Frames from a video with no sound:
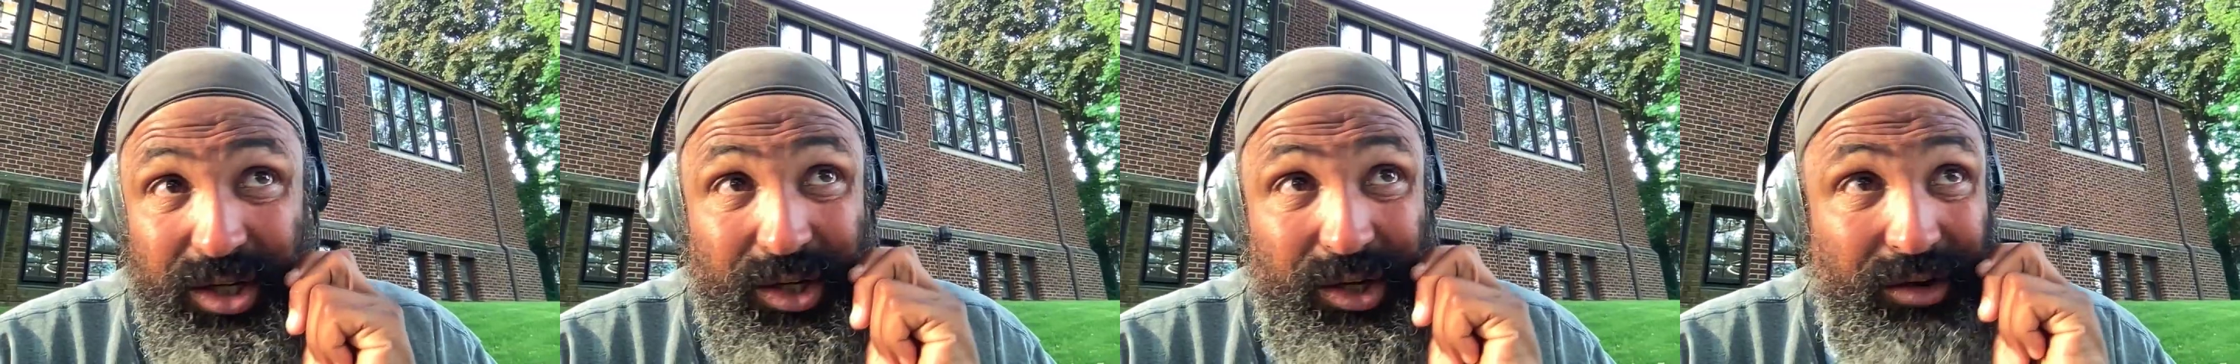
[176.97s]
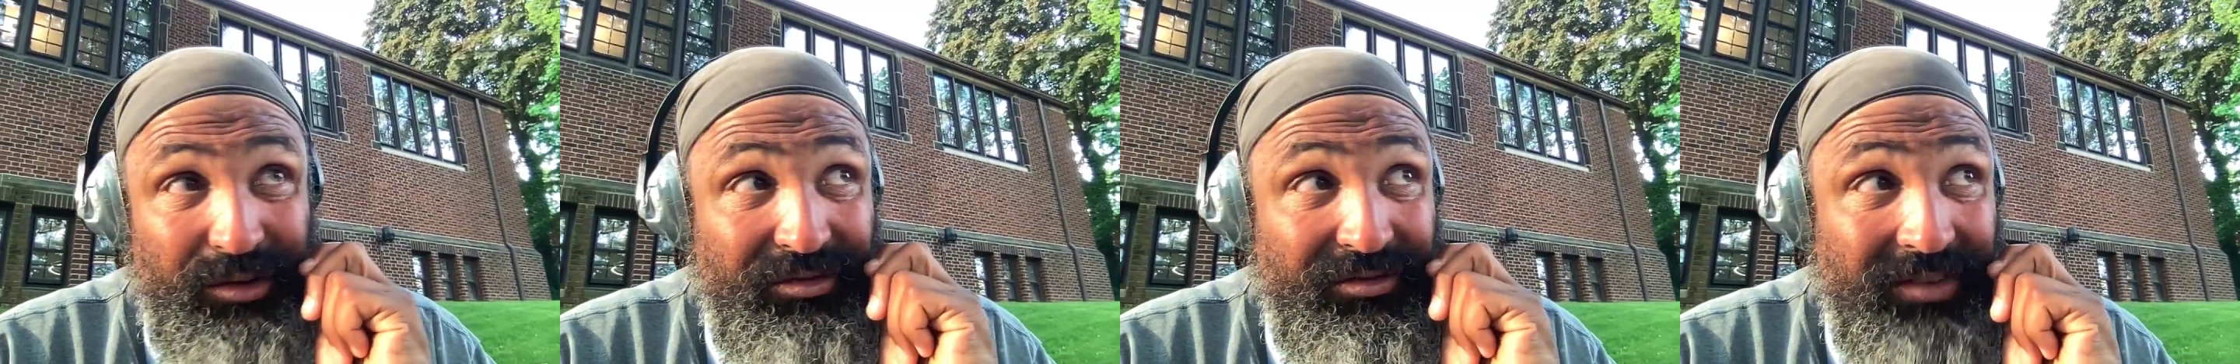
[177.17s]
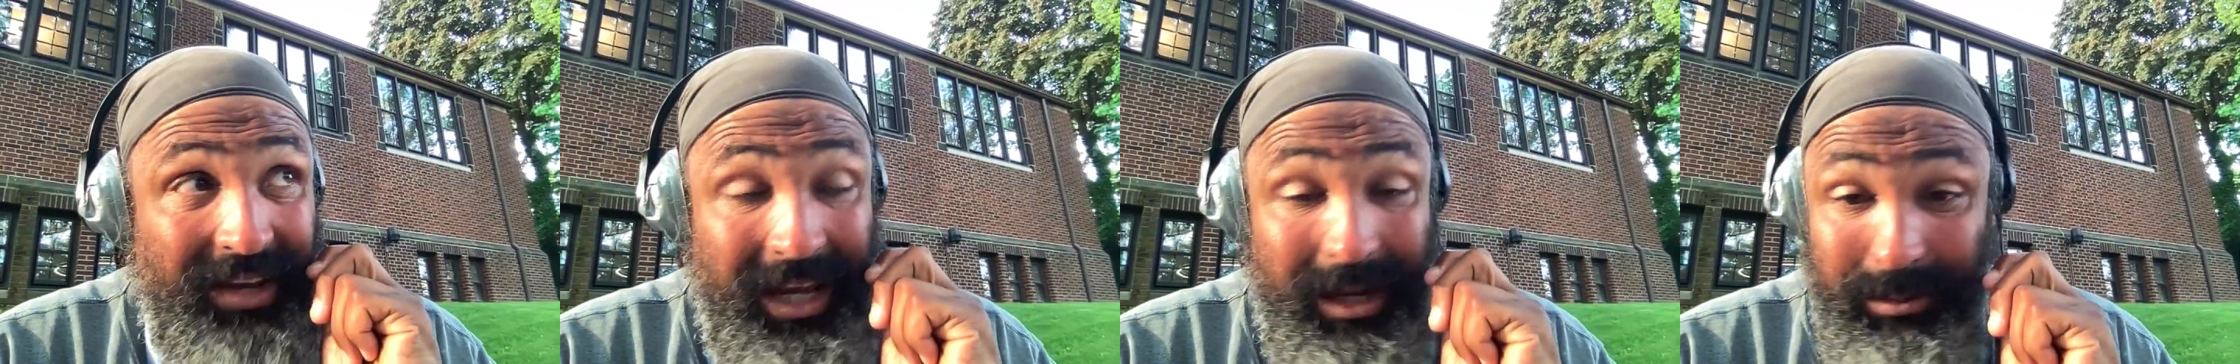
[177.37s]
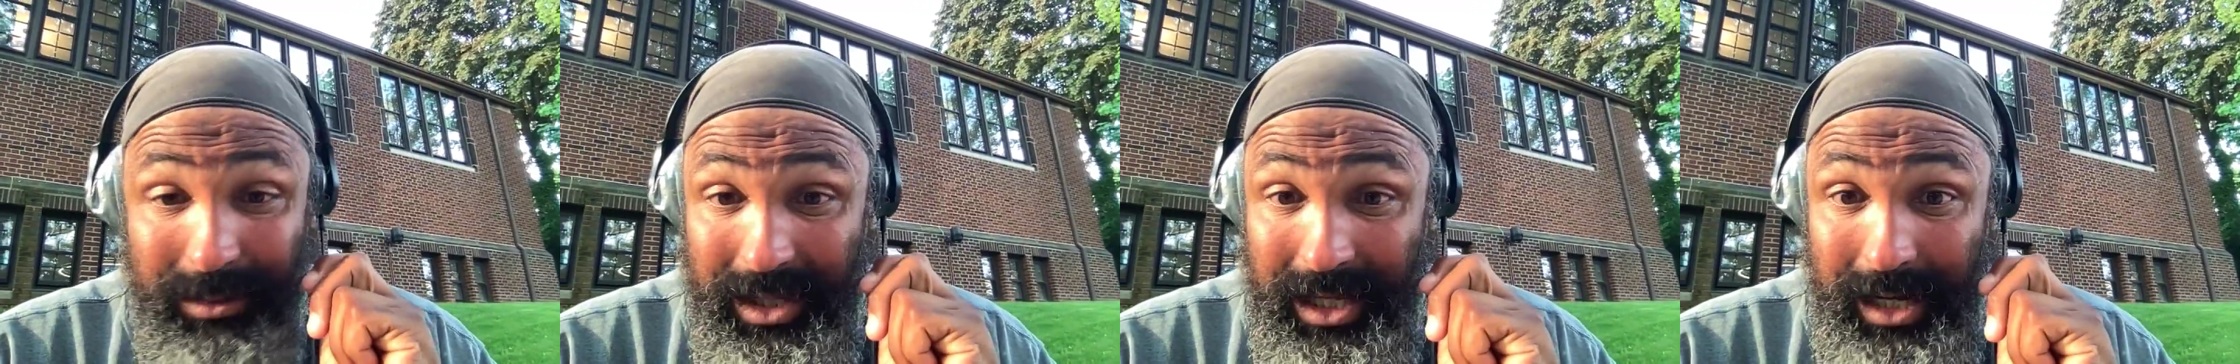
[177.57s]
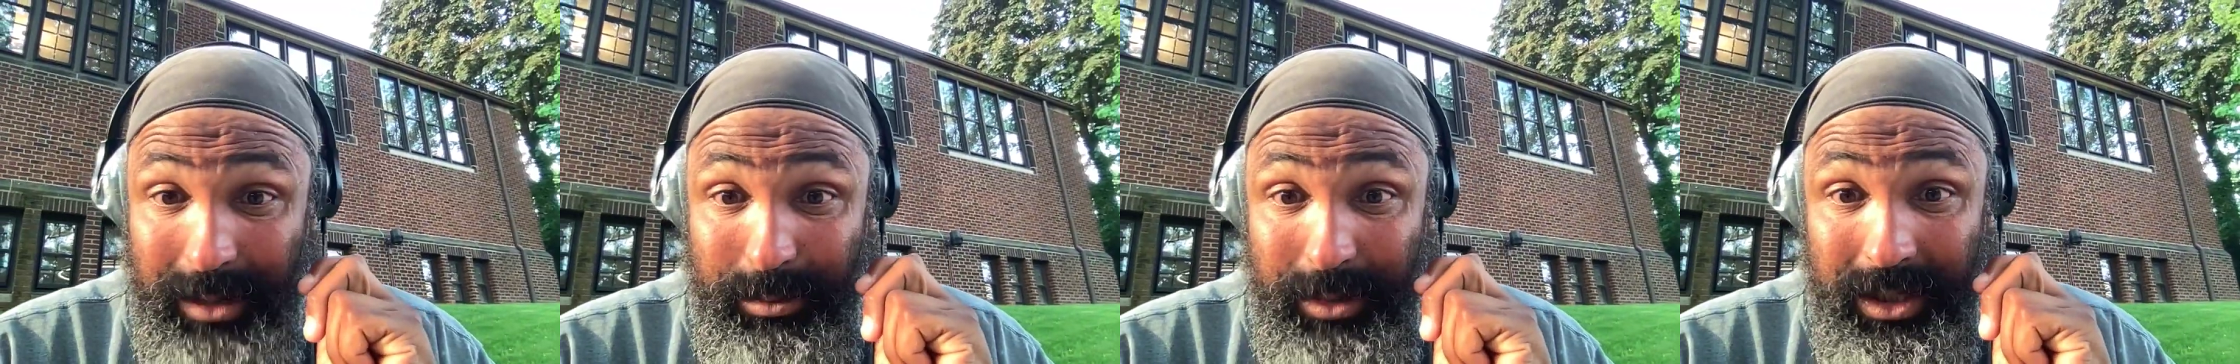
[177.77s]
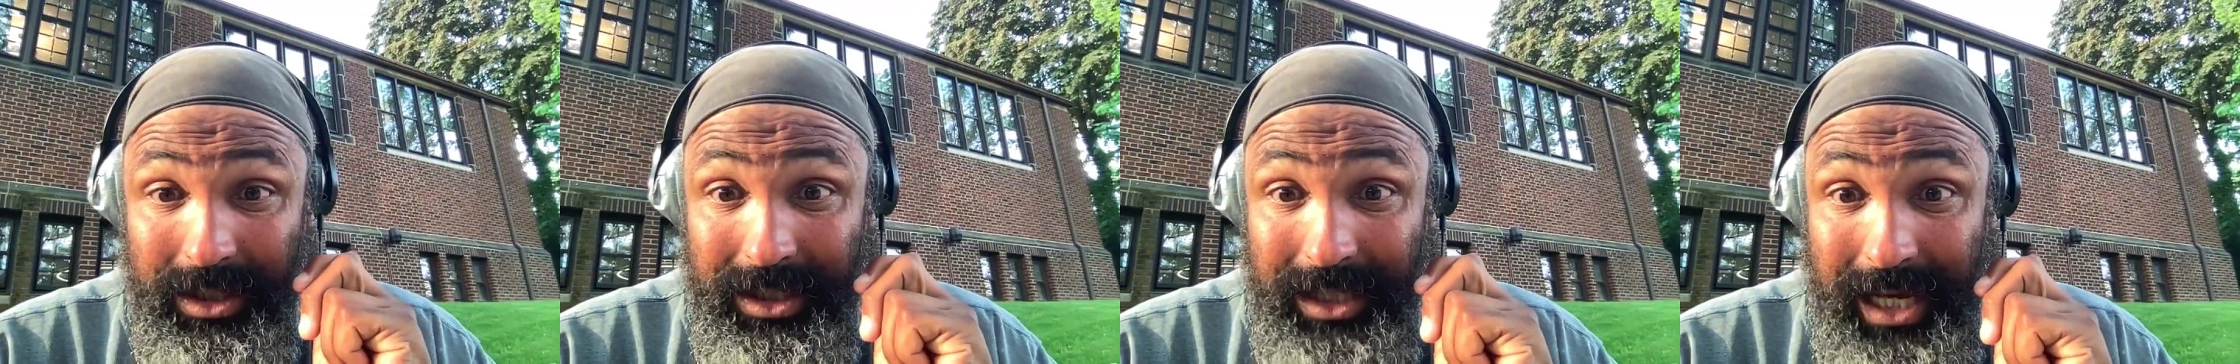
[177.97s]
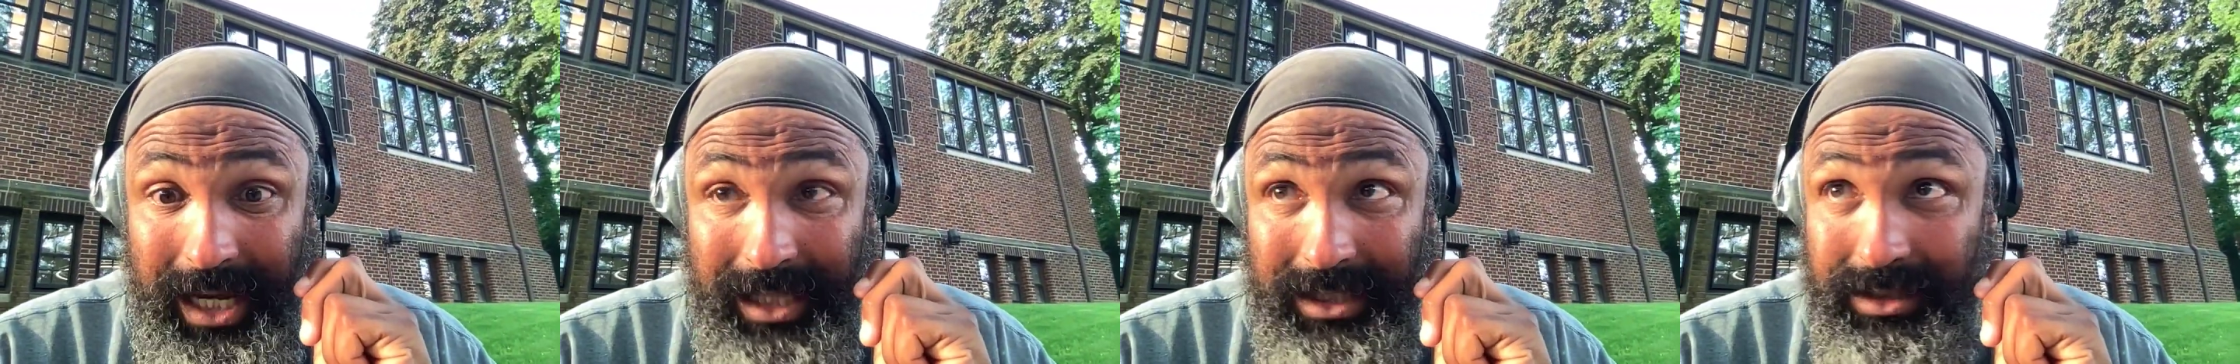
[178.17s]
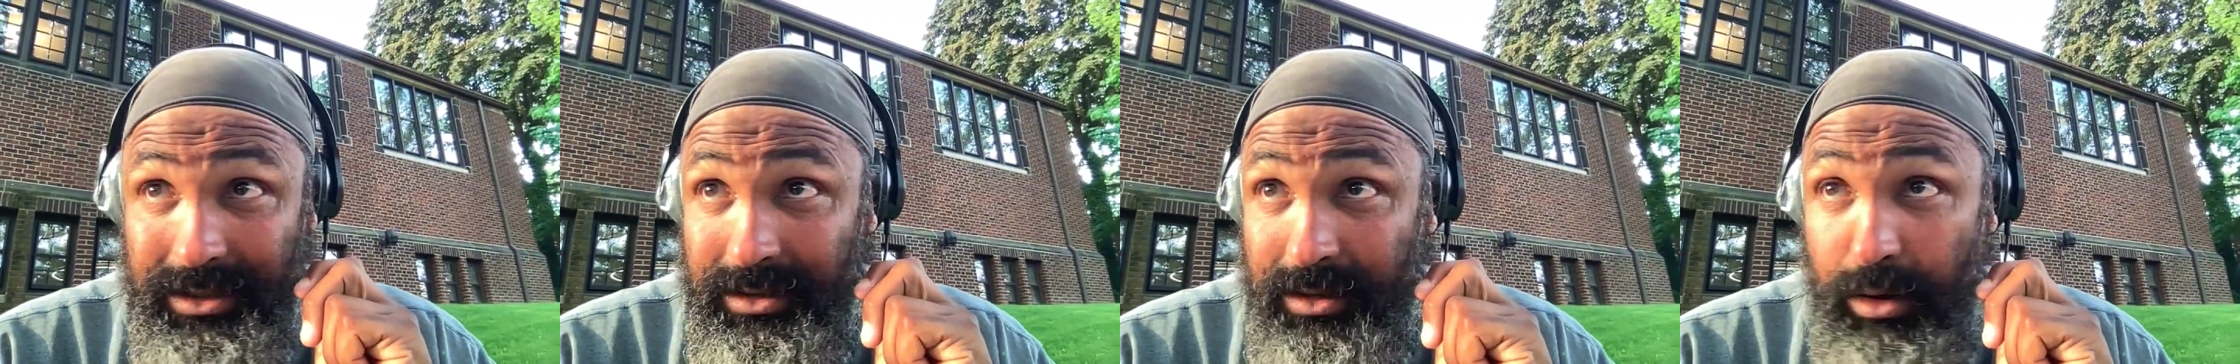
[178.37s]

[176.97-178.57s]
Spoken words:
Your family, how about that?